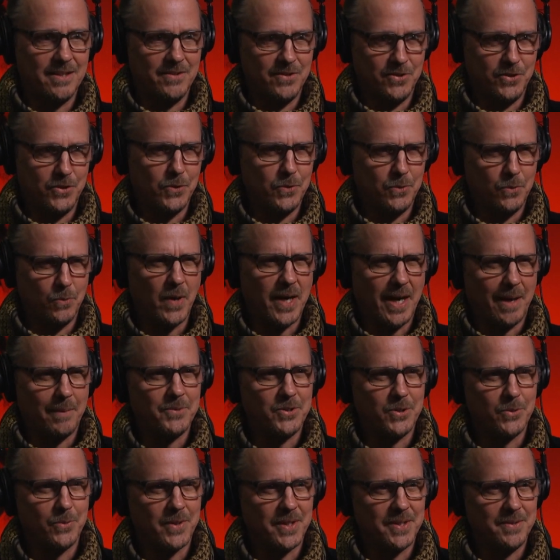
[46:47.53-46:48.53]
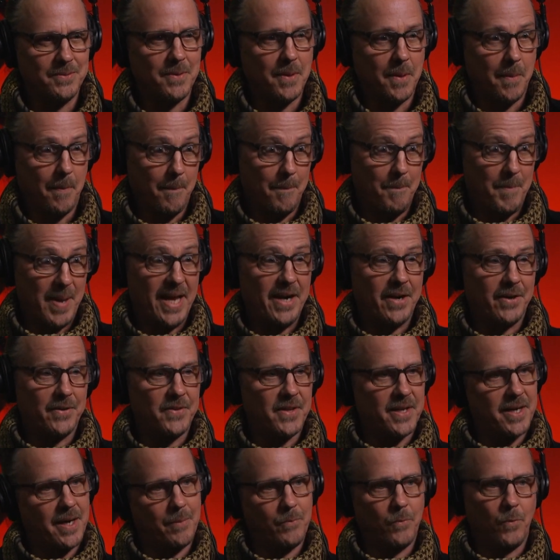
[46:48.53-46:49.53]
do what I'm doing better
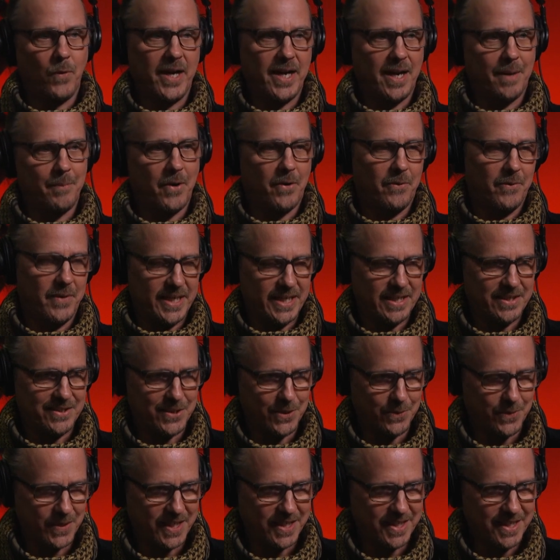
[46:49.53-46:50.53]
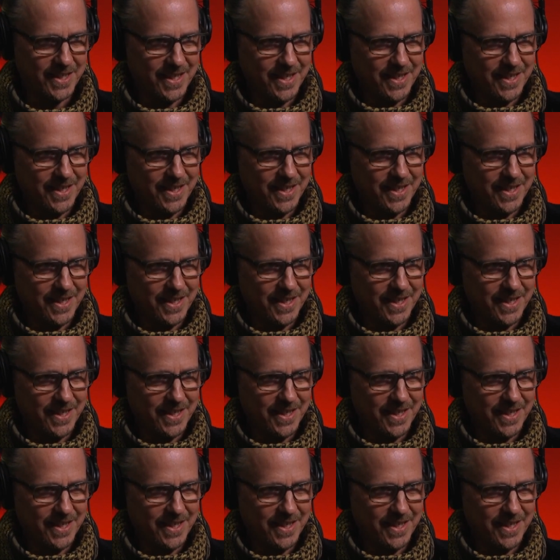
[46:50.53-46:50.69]
than the way I'm already doing it,